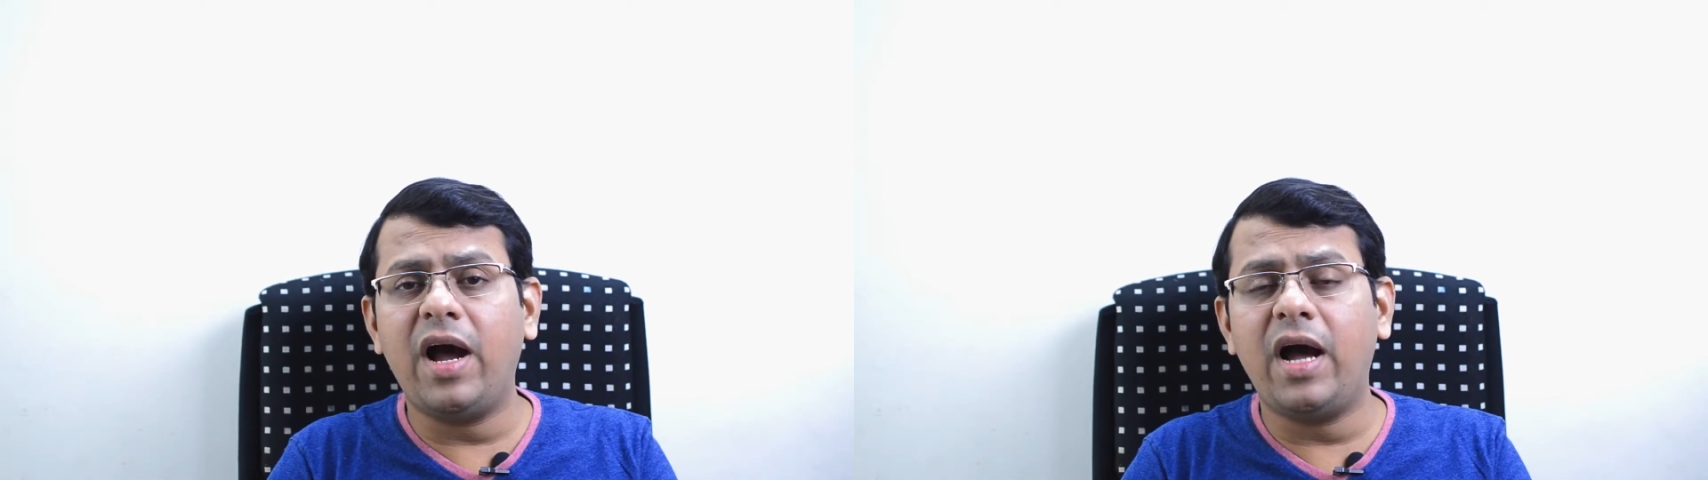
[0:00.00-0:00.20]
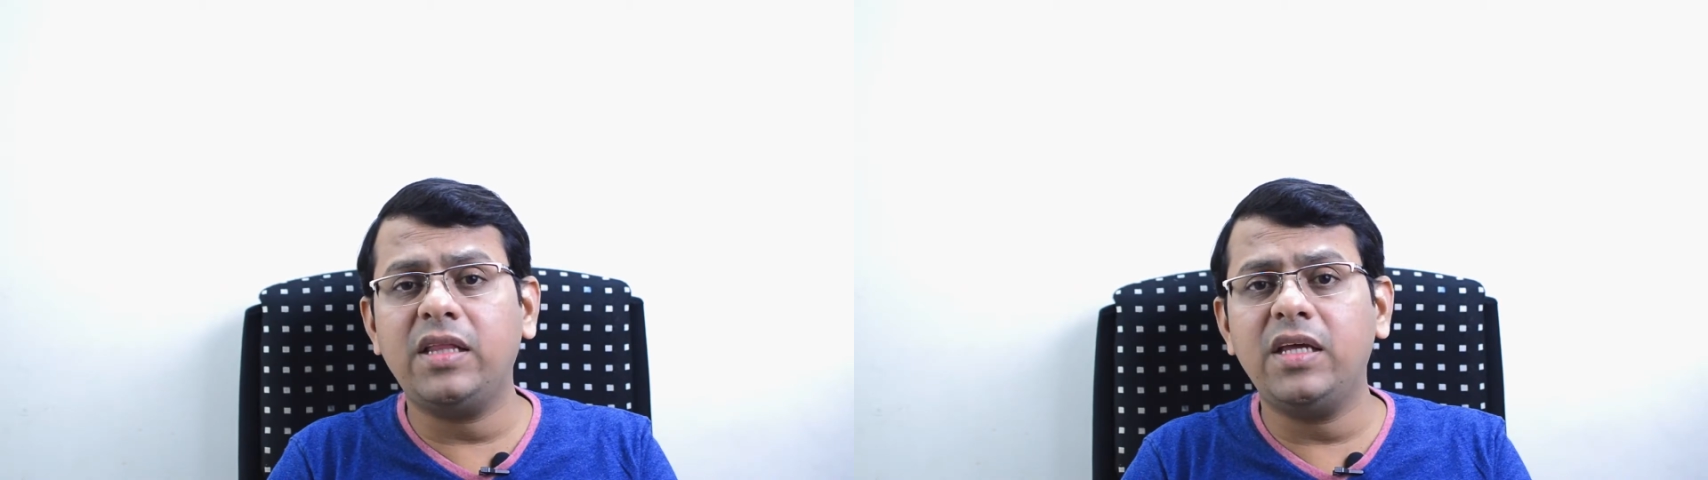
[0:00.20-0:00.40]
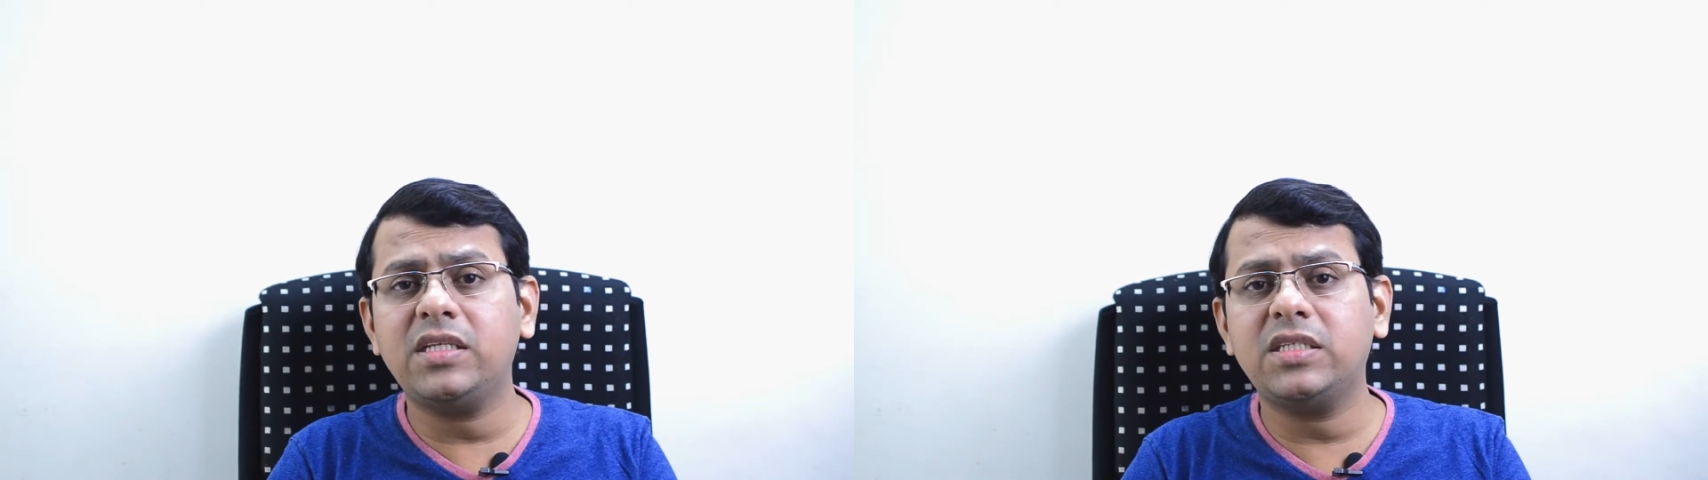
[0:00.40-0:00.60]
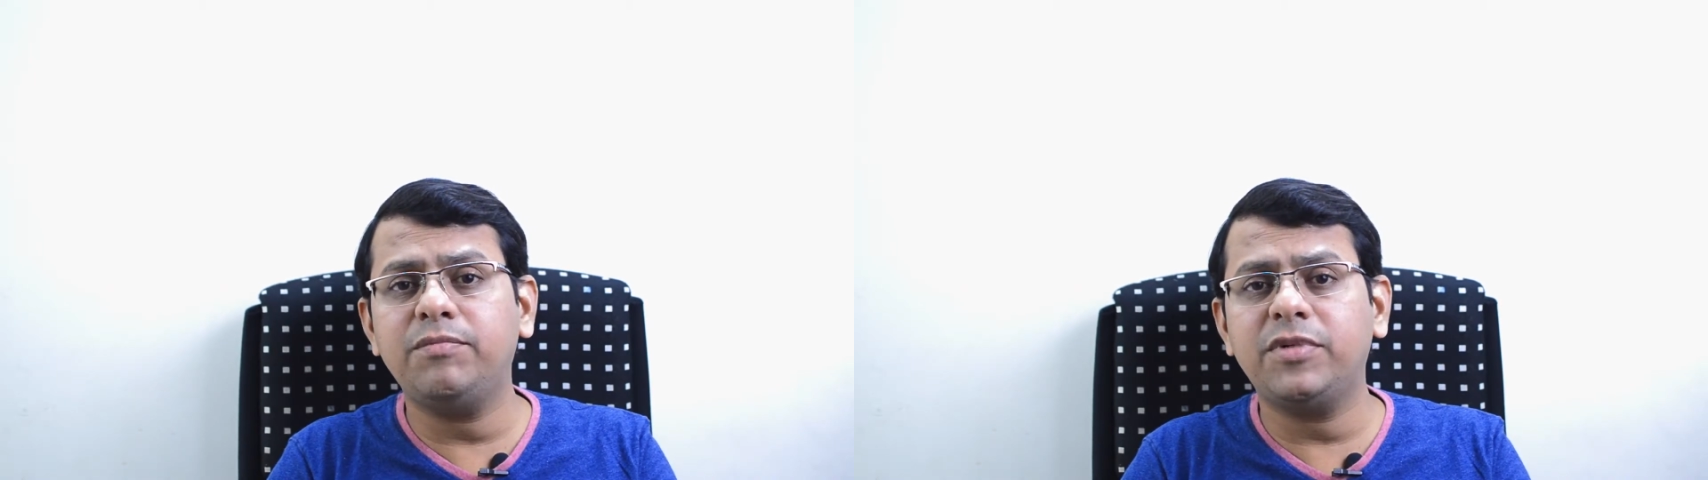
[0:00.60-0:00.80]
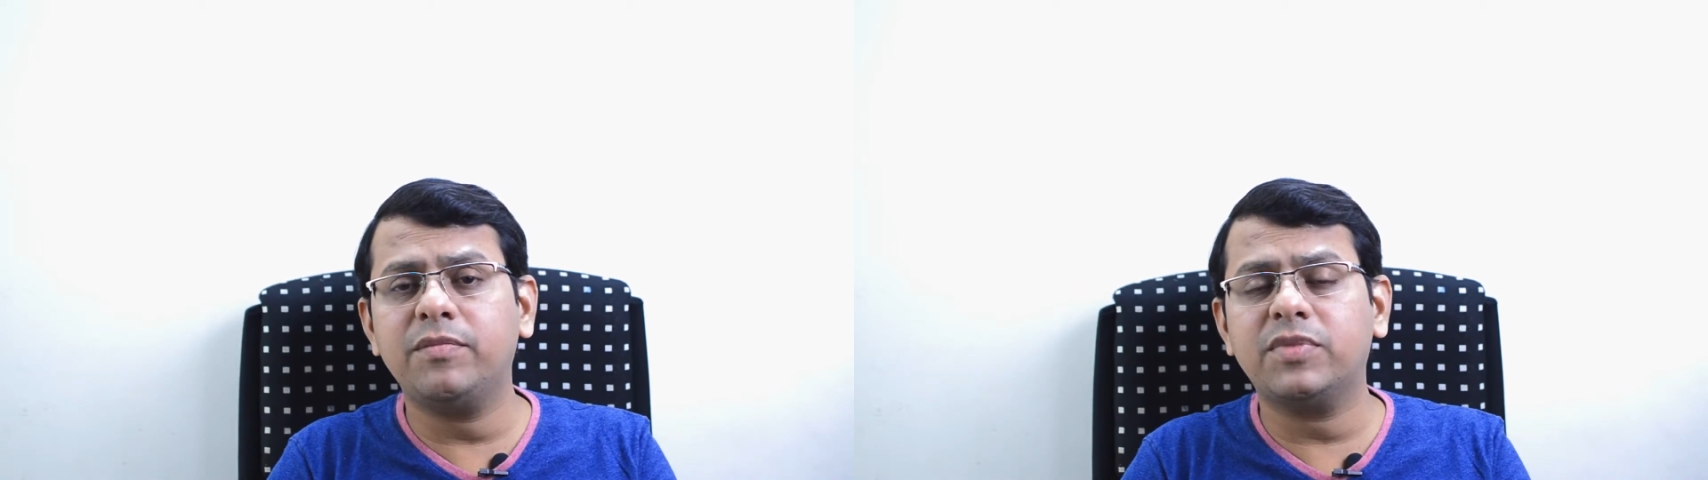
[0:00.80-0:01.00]
other
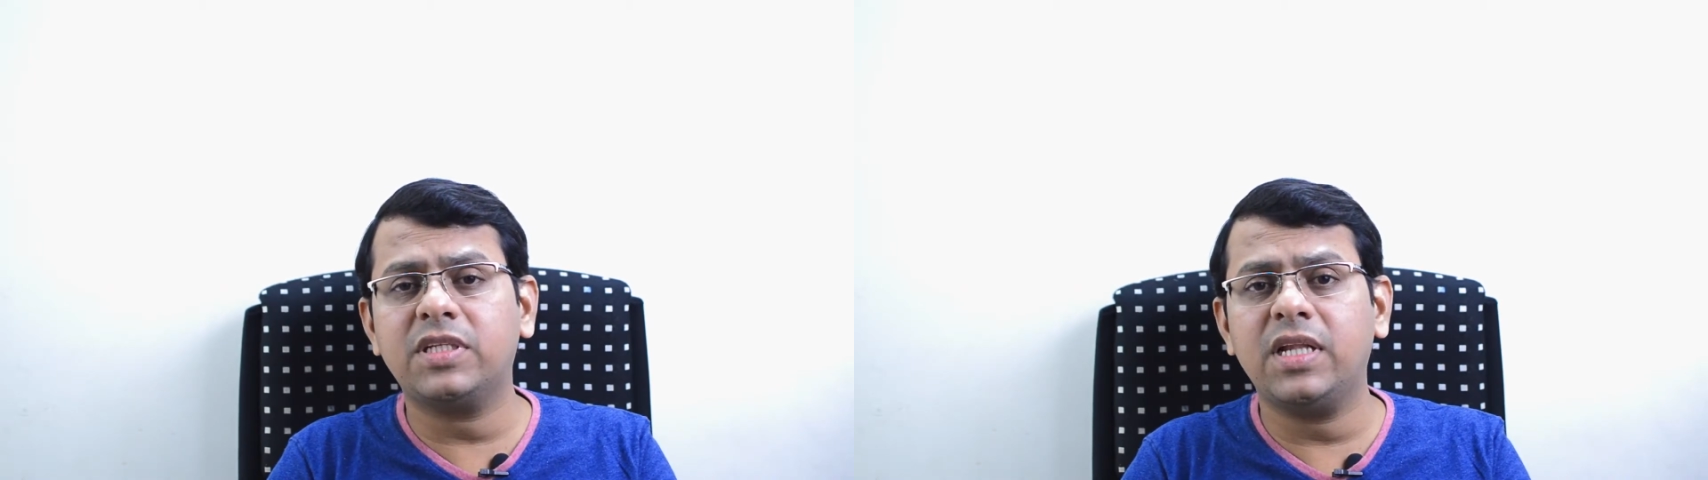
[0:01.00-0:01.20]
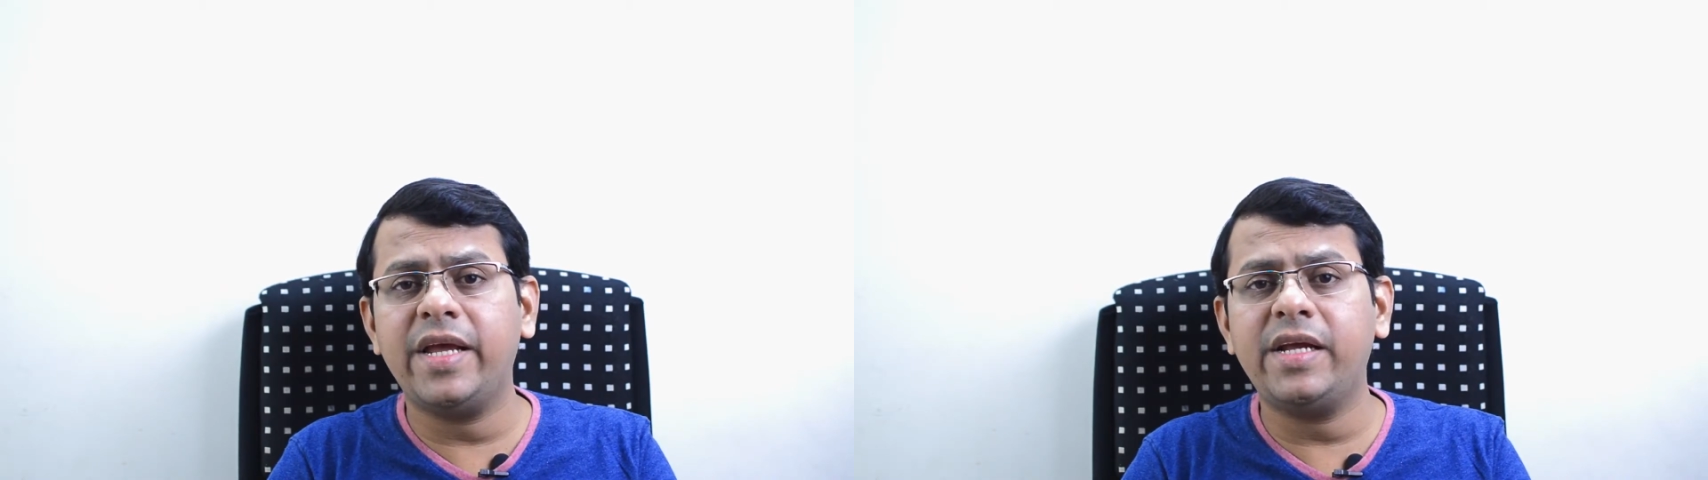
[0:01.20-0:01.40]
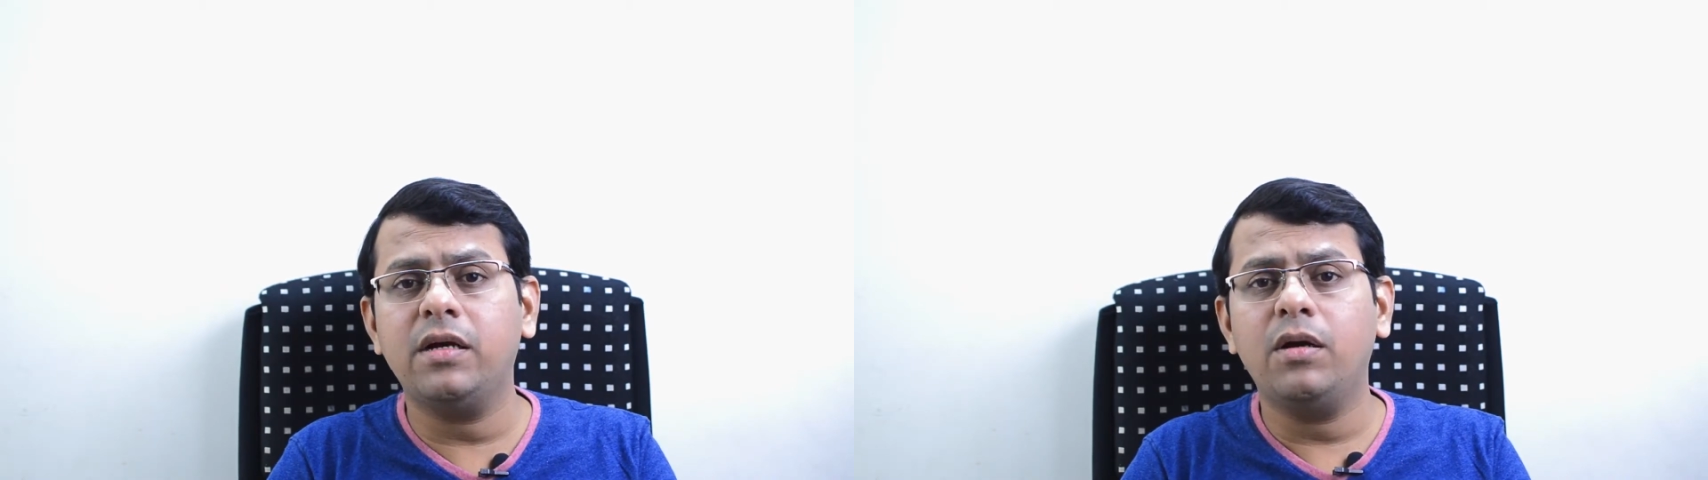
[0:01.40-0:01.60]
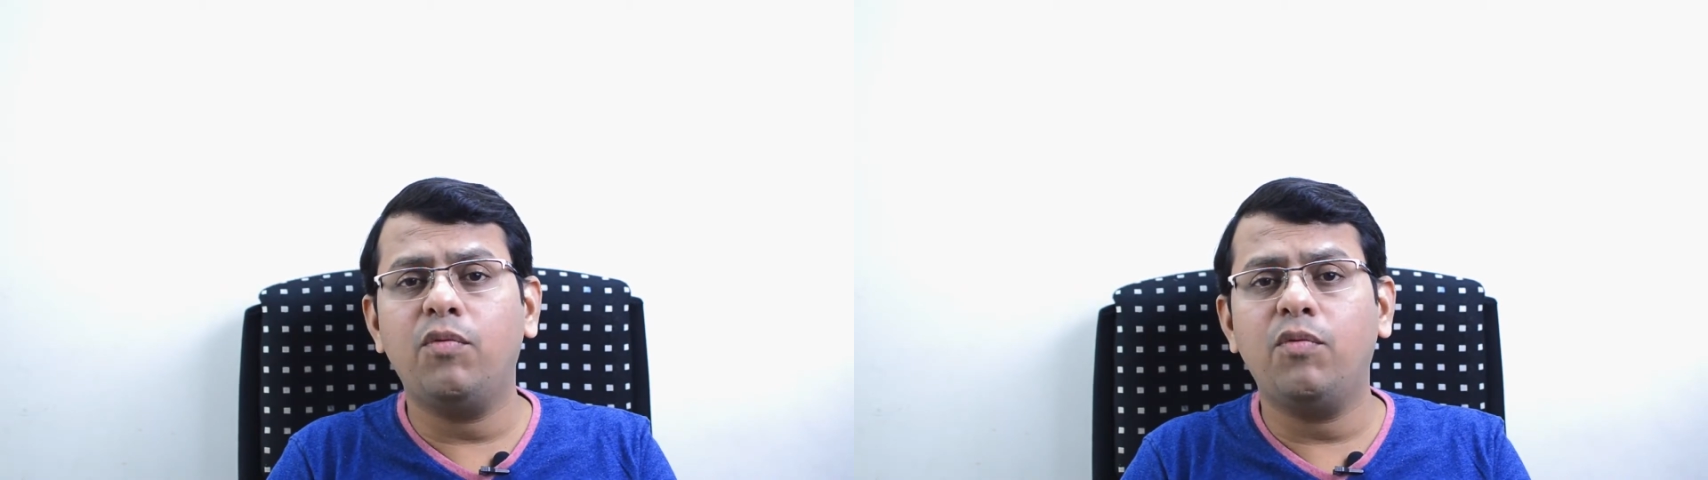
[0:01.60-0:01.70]
symptoms like